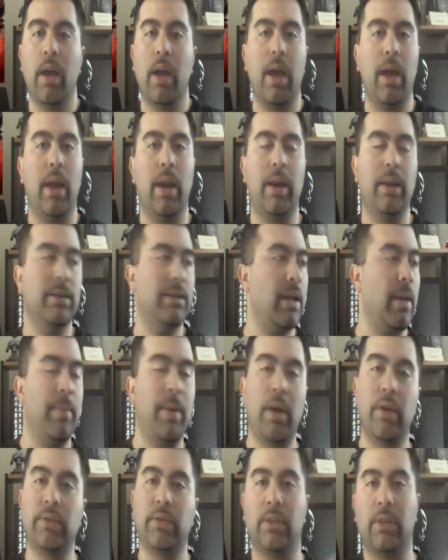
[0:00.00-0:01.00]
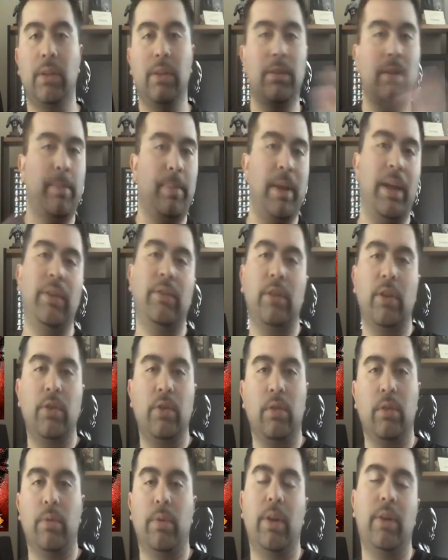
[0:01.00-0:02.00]
and it's not because it's a
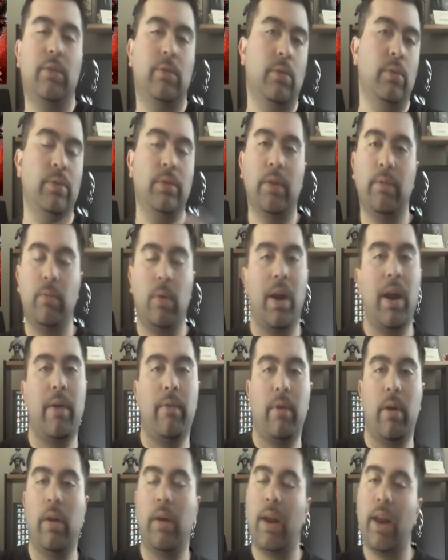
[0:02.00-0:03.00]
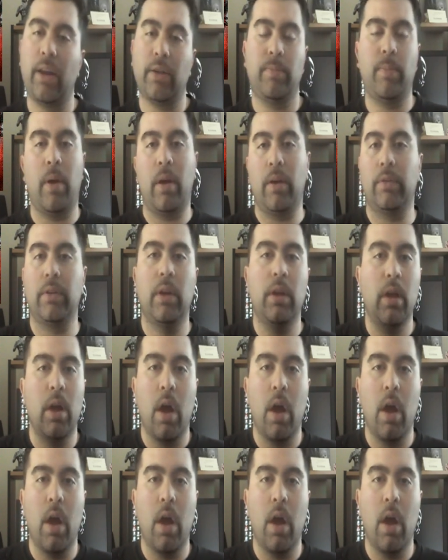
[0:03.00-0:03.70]
PlayStation 3 exclusive, whatever, an Xbox.